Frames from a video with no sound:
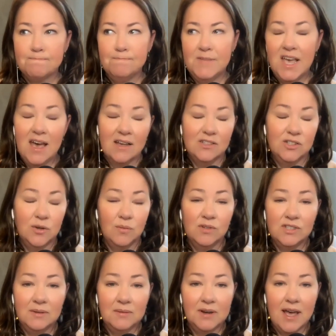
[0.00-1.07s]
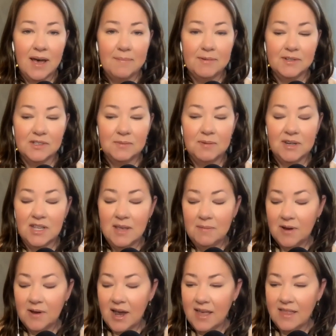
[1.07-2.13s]
Yeah, so we'll see what happens, but keep
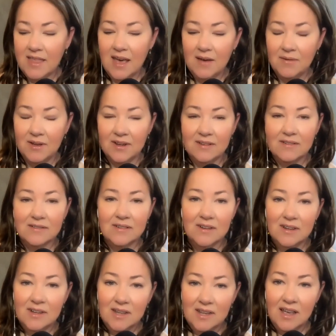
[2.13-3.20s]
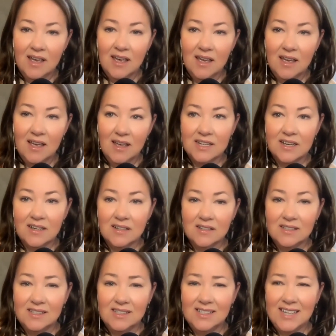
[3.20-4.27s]
your eye on that one and
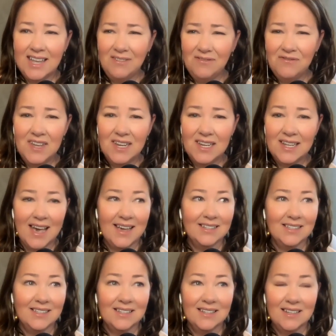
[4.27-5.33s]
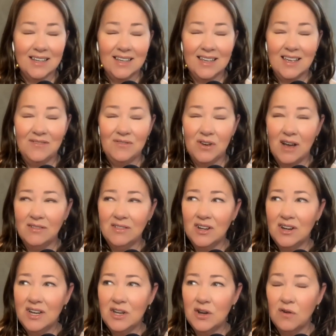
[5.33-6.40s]
get fit, guys. If you're out
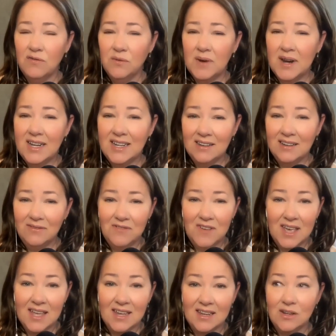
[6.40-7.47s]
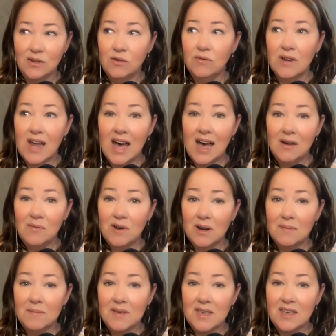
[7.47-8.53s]
there and you're overweight, get fit. You do not want
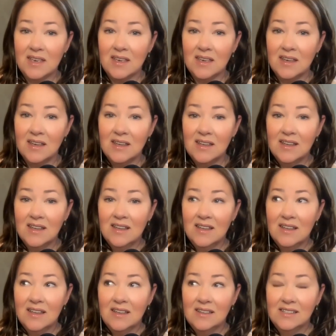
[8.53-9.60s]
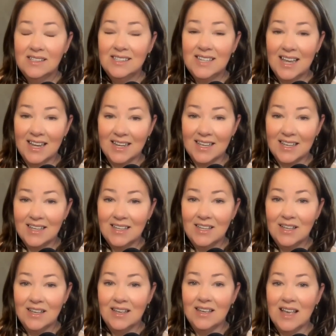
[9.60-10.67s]
to be sick
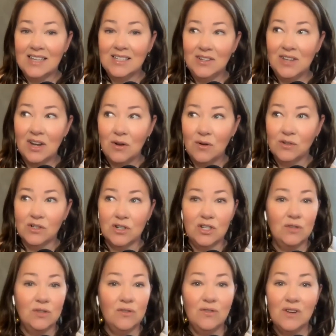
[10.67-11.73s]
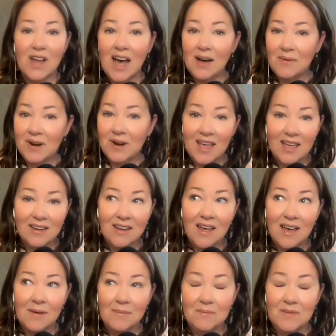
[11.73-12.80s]
as you get older. You do not want to end
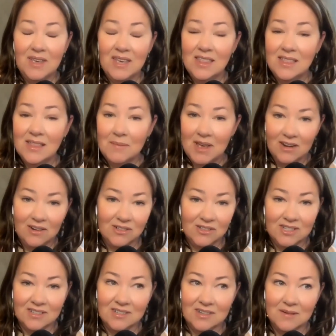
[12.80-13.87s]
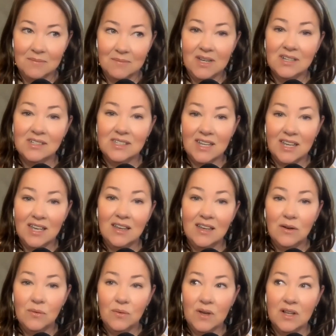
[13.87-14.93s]
up in the medical system because
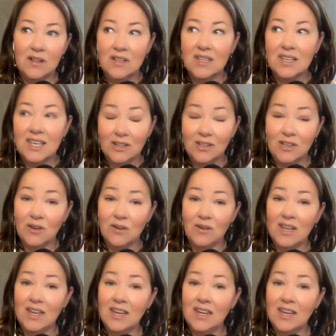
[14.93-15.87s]
it will kill you.